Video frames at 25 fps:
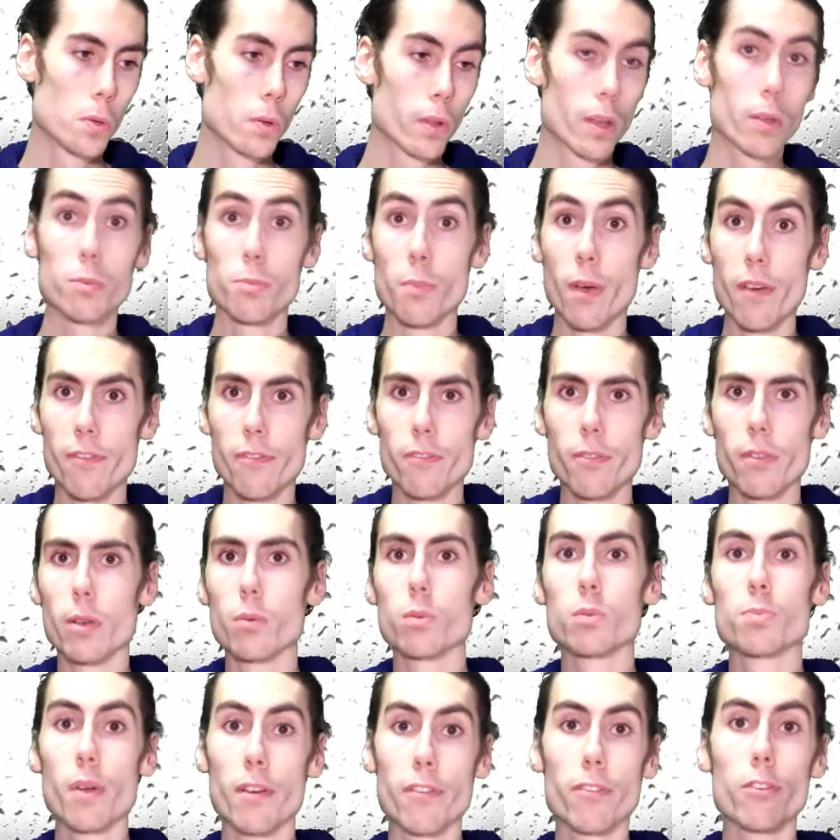it
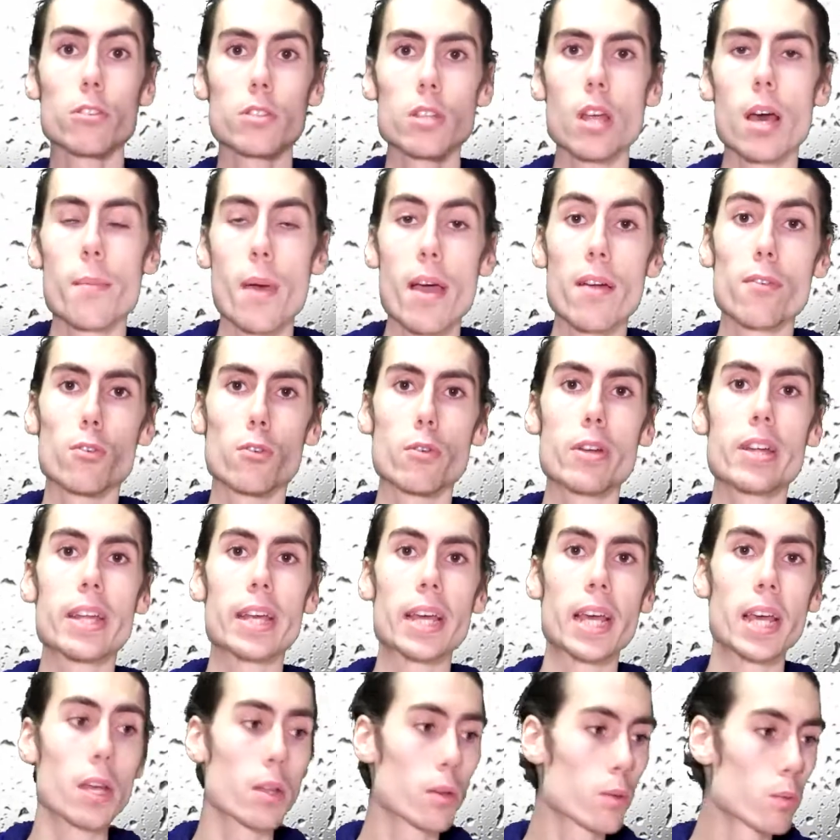was my first time ever
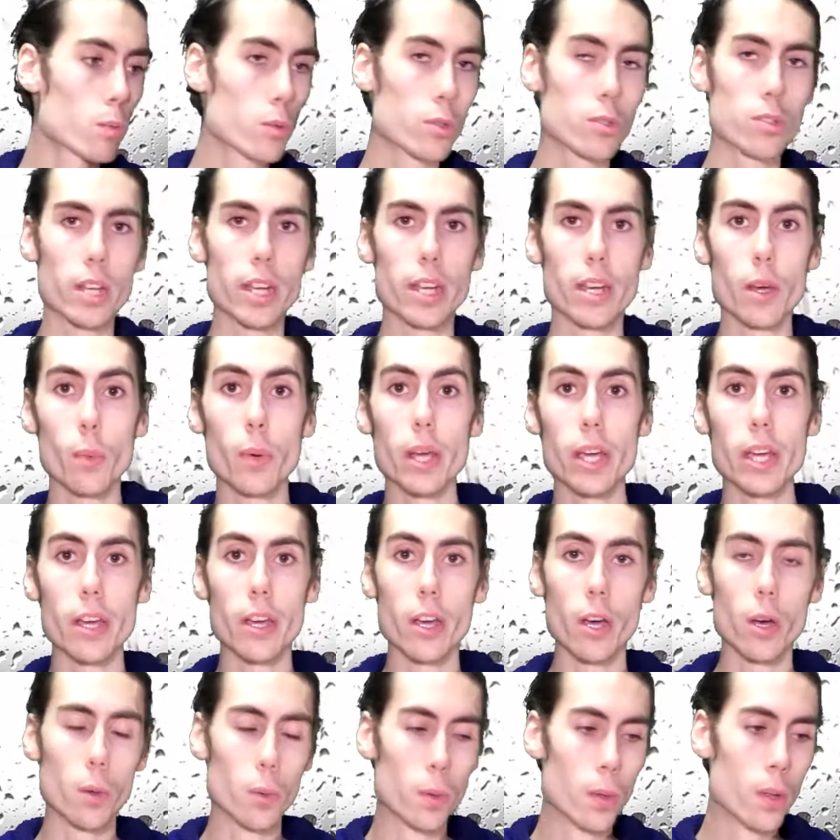reading it. It was like a week
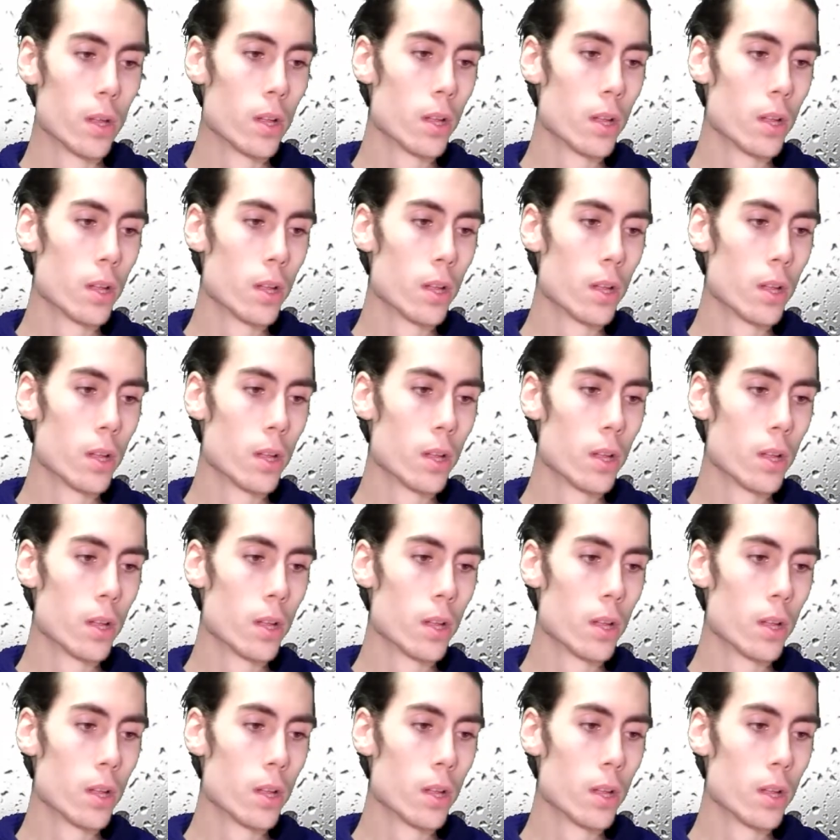ago.